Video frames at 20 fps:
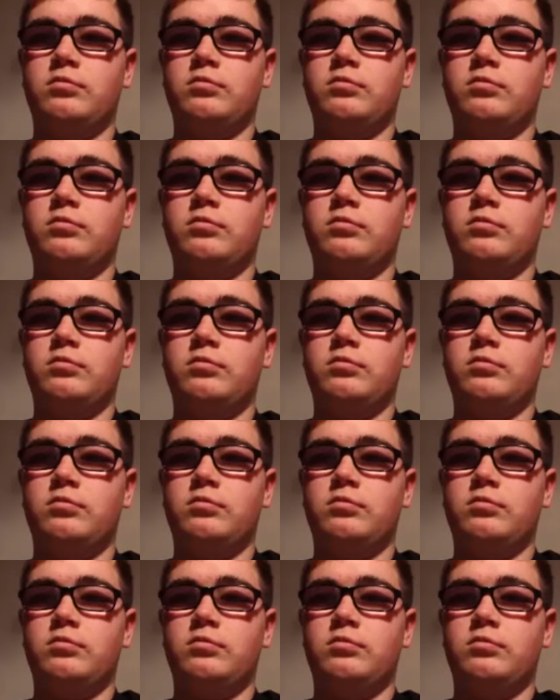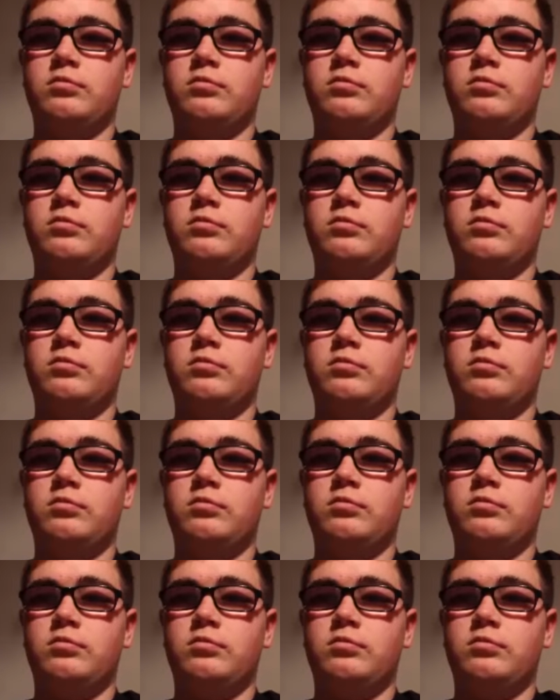No one is speaking in this clip.